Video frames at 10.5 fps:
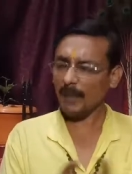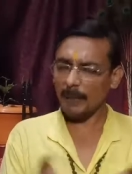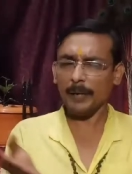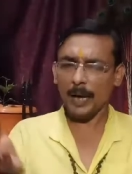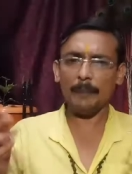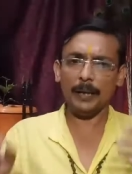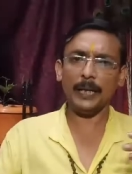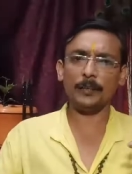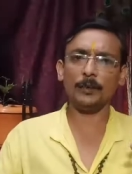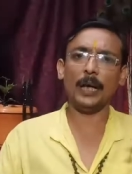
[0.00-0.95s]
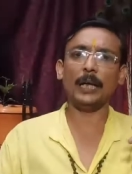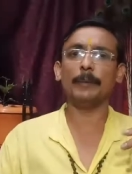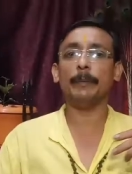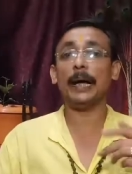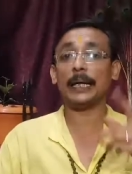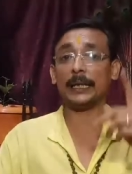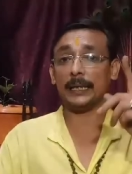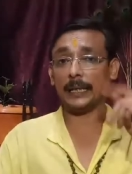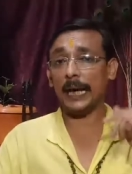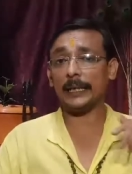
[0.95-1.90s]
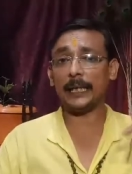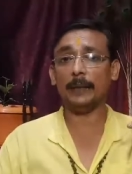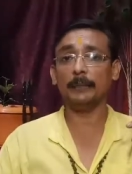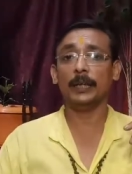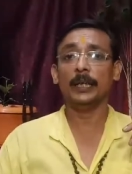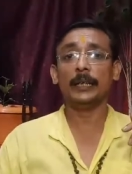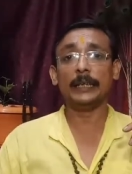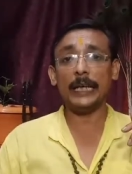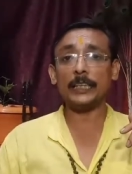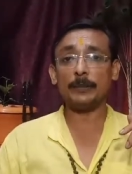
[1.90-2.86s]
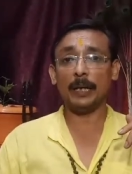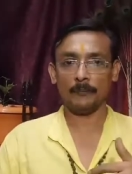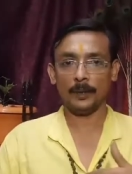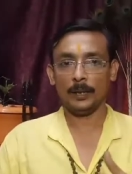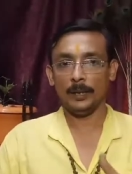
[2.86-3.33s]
Maybe I am here today. I will be back at the right time next month.